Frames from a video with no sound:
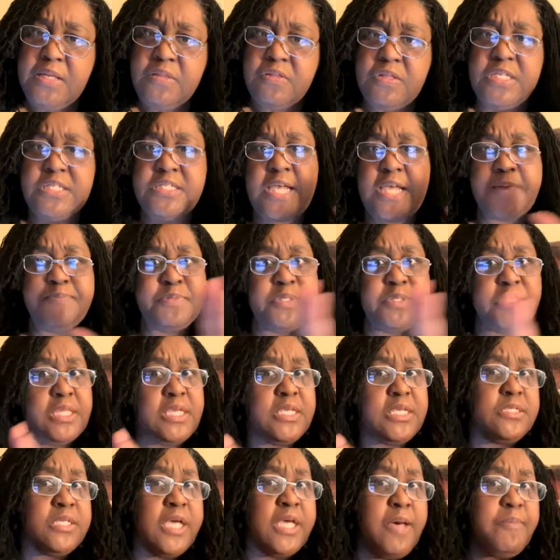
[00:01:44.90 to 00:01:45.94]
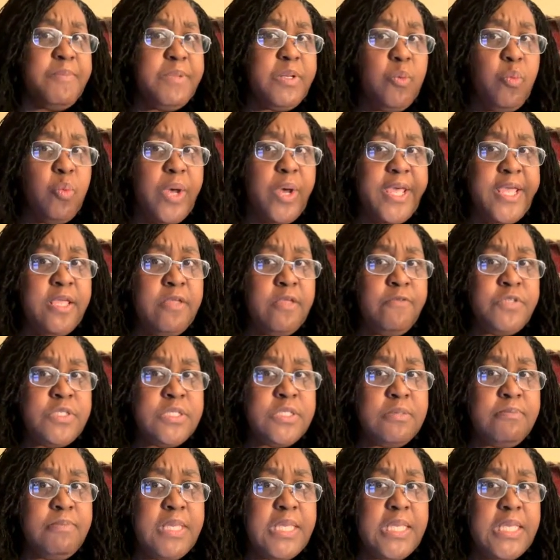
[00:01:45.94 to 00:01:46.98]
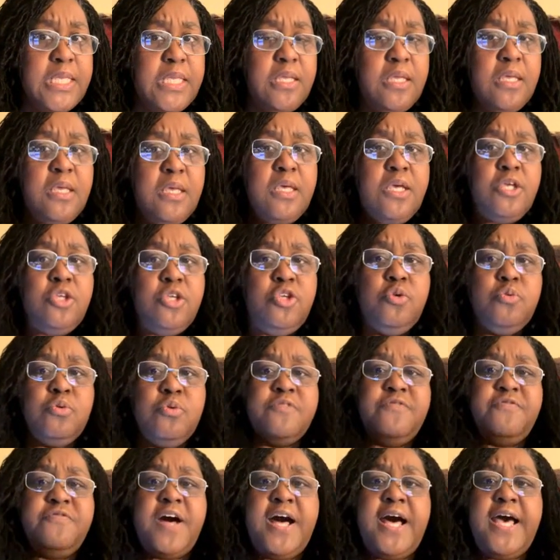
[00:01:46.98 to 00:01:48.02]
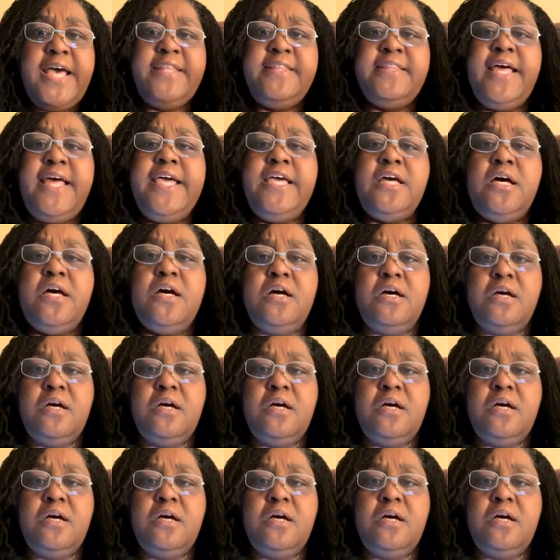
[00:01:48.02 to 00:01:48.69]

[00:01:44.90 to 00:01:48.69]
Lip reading: these types of things come in waves to me. You will find like